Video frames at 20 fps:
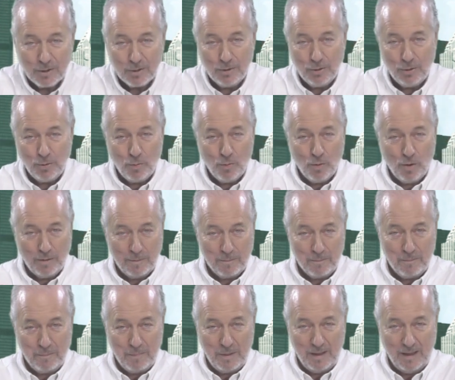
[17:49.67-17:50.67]
Do you want
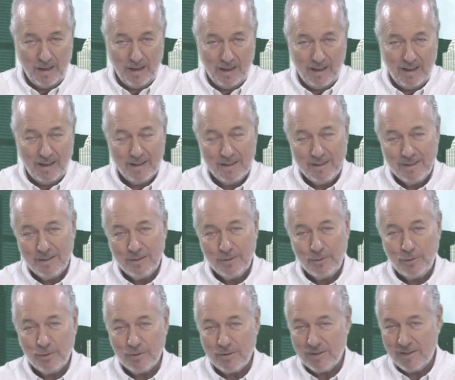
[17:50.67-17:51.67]
me
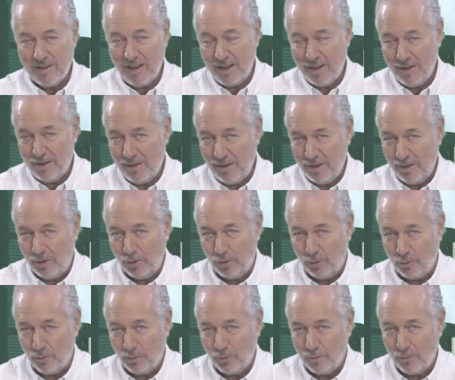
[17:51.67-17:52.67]
to send
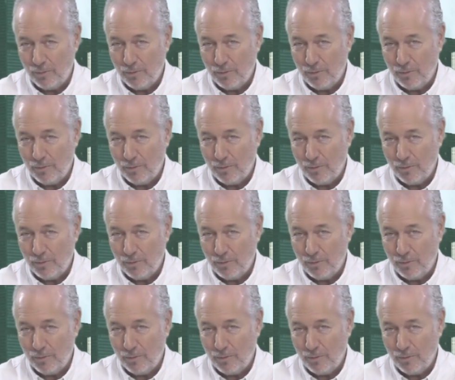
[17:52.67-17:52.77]
you?